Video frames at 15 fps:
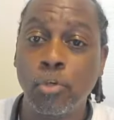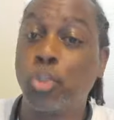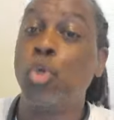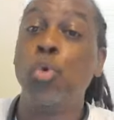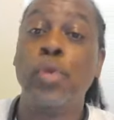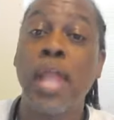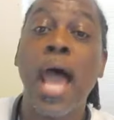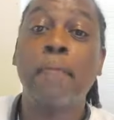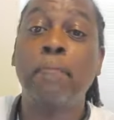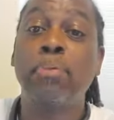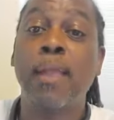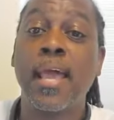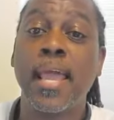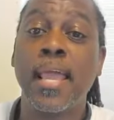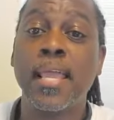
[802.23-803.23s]
Do not
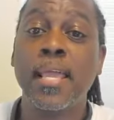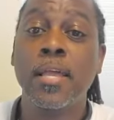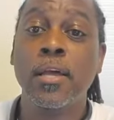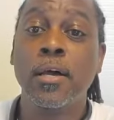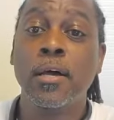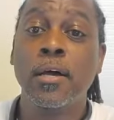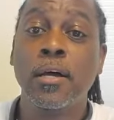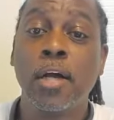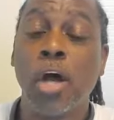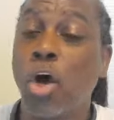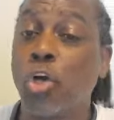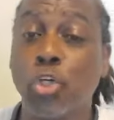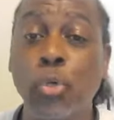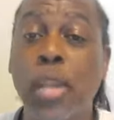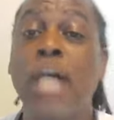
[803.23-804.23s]
play,
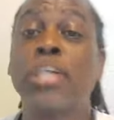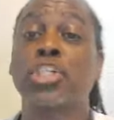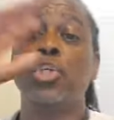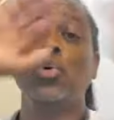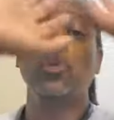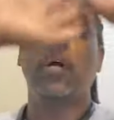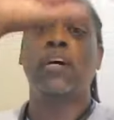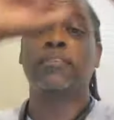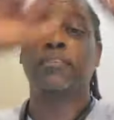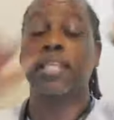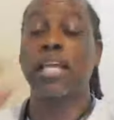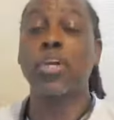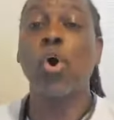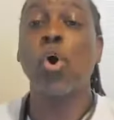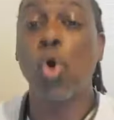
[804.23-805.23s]
do not shoot a
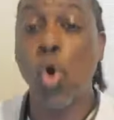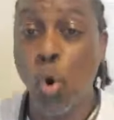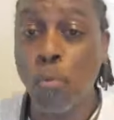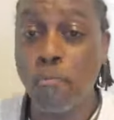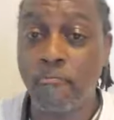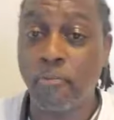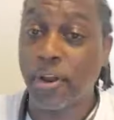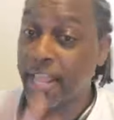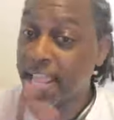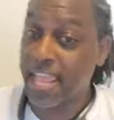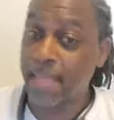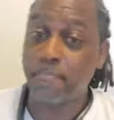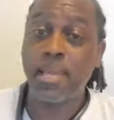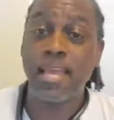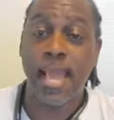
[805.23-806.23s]
single hoop for the
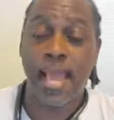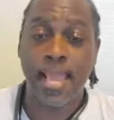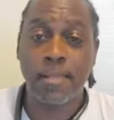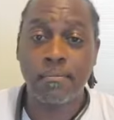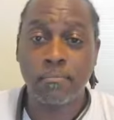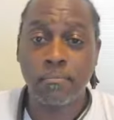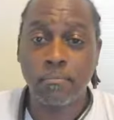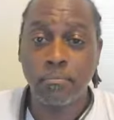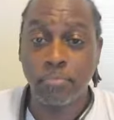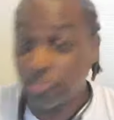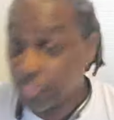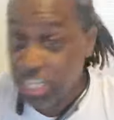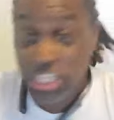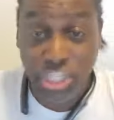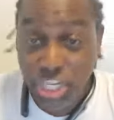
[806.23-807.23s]
NBA
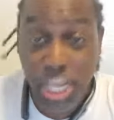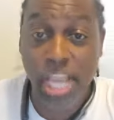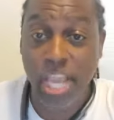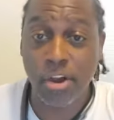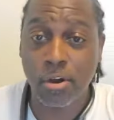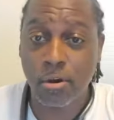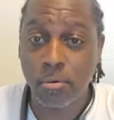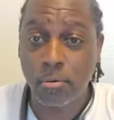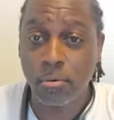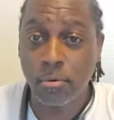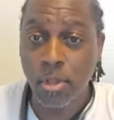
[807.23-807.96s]
this year.